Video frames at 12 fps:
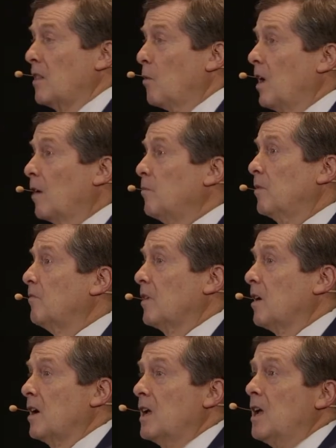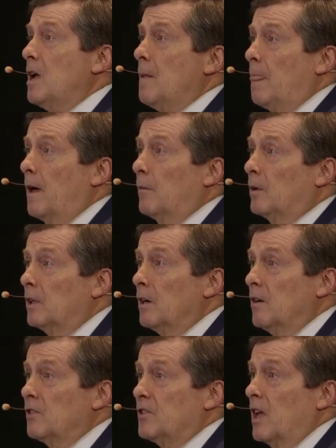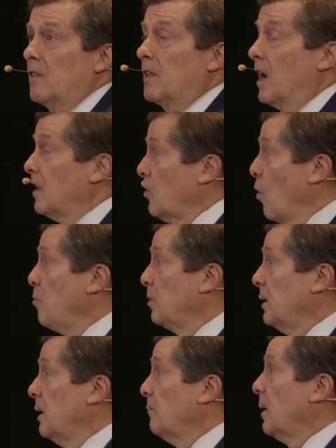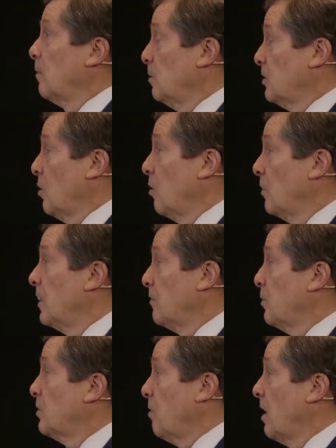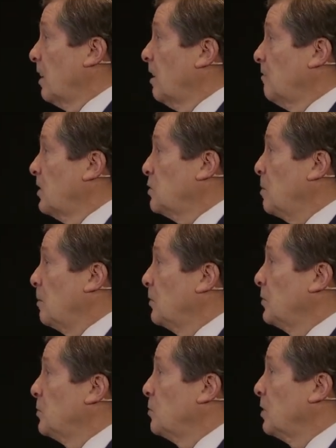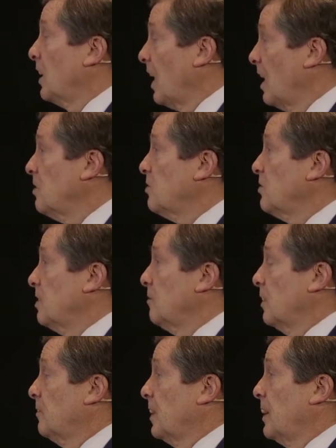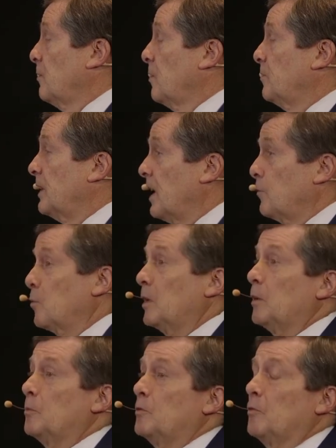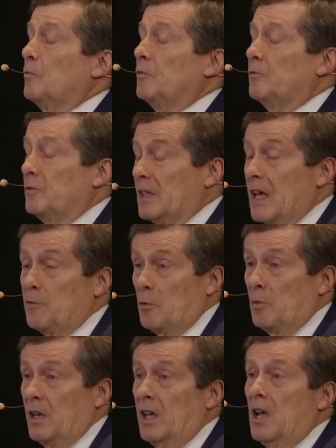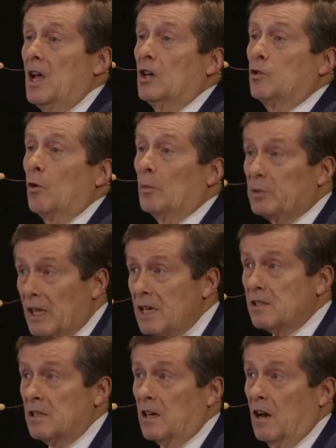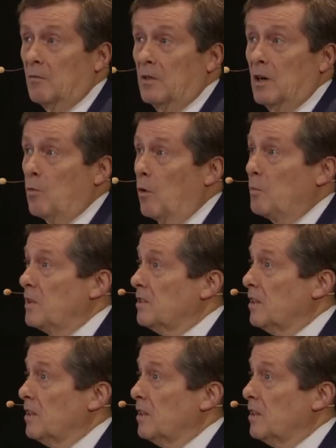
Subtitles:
by the way, I've been very clear in saying that I don't believe, and I've been told that if we try to convince people to engage in civic philanthropy to replace the government, it won't